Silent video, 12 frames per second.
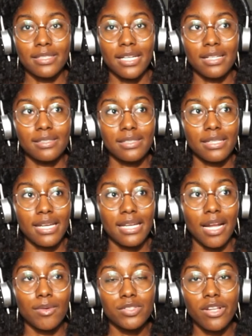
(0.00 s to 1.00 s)
desk,
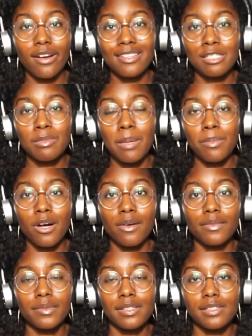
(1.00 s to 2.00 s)
and I was talking to my
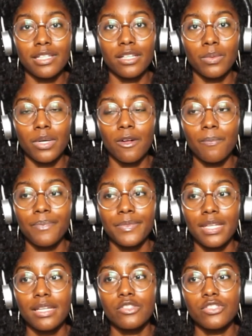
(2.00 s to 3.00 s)
mom from the stairwell,
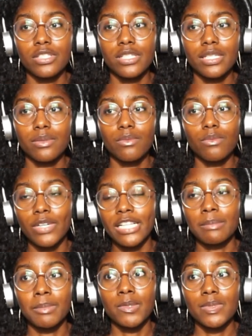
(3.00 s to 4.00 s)
and she
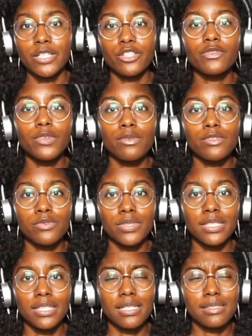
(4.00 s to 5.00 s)
randomly was like, your phone's
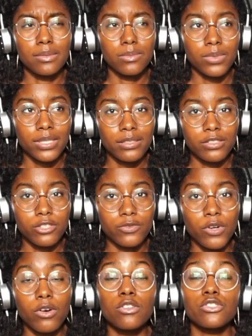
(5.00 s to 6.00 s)
ringing. I said, what? Your
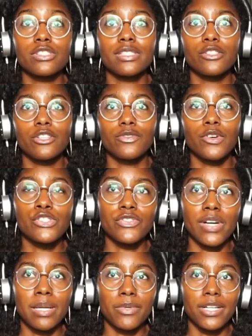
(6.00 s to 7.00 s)
phone? Or she said, your phone's
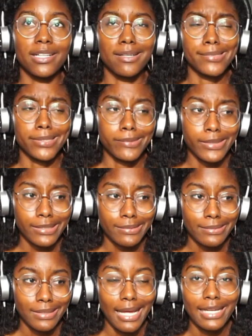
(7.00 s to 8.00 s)
vibrating. I was like, what?
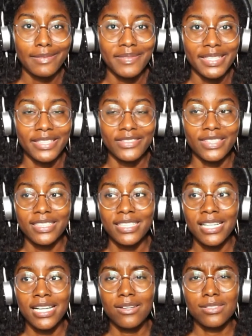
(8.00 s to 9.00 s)
I didn't even hear it.
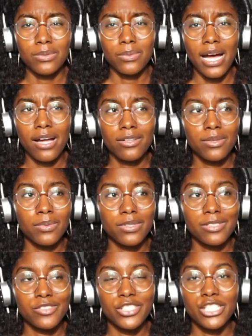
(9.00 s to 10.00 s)
And I was like, well, how in the
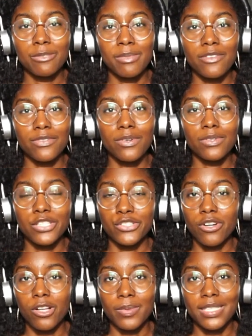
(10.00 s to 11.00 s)
world did you hear my phone and
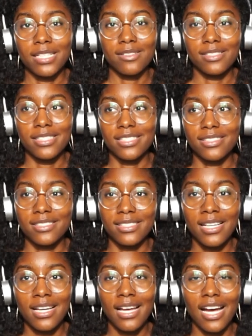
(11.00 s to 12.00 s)
you're all the way
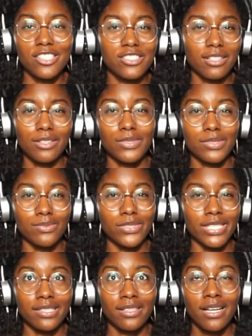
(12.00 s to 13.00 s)
downstairs? I just thought that was
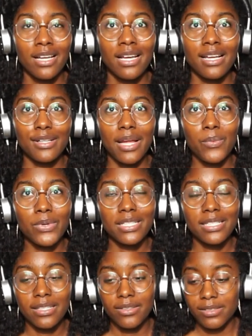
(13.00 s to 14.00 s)
weird. And I
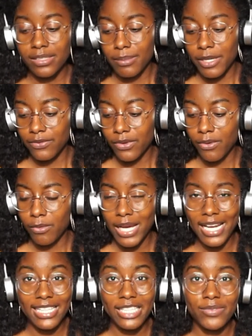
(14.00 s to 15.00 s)
went and looked at my phone
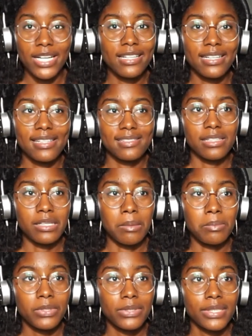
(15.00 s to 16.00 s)
and I didn't recognize the
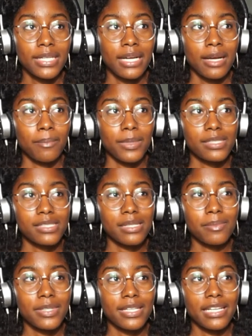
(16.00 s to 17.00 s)
number, but
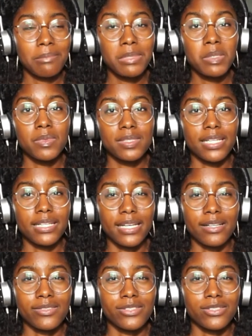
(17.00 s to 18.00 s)
something in me was like,
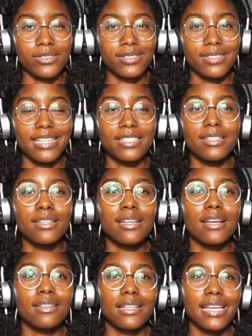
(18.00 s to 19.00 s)
answer. Like,
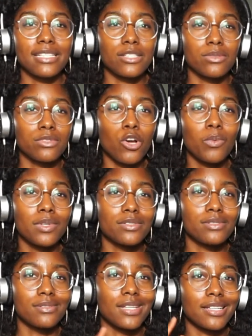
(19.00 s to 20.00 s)
not, like no
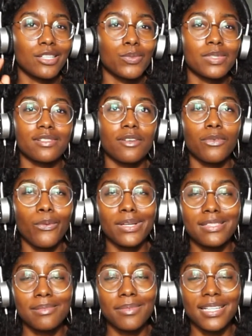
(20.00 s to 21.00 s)
one, like there wasn't a
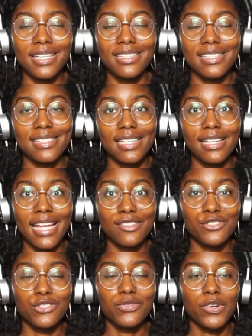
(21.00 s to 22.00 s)
voice in my head that said,
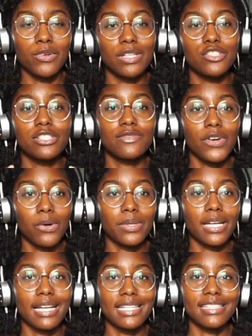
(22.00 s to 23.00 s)
answer the phone. I just felt
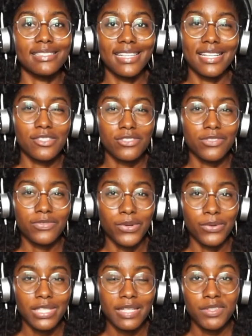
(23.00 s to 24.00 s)
like I needed to answer the
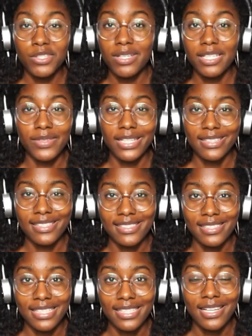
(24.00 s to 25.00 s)
phone, even though I didn't
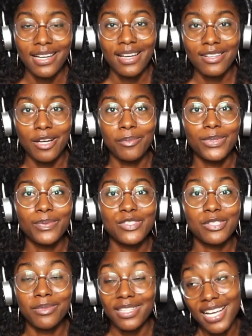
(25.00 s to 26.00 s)
recognize the number,
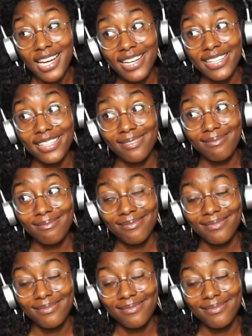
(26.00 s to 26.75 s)
which I'm glad I did.